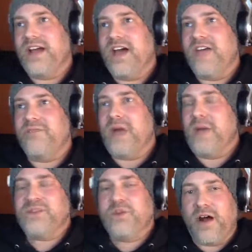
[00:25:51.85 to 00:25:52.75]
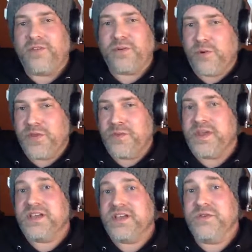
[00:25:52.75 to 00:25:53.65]
I'm so comfortable with it
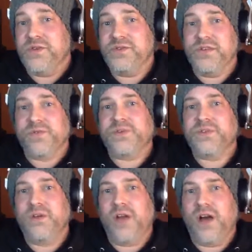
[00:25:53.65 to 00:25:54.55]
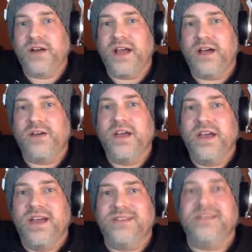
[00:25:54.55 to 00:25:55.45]
because I've used it for so long now.
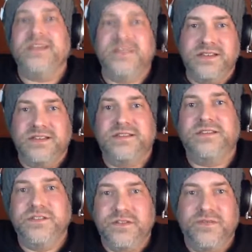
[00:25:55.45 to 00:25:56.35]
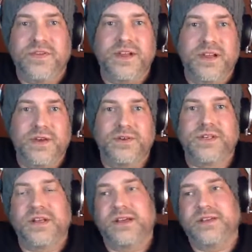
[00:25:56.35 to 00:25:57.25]
It's easy to do the videos
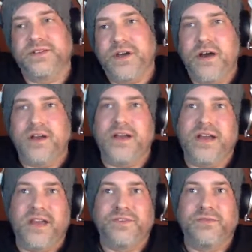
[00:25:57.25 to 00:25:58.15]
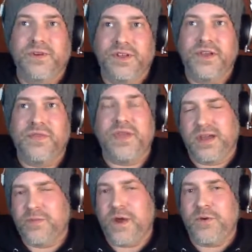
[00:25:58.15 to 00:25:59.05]
and I can talk and not have to really think
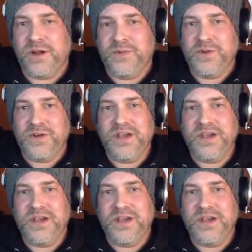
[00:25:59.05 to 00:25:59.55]
about what I'm doing.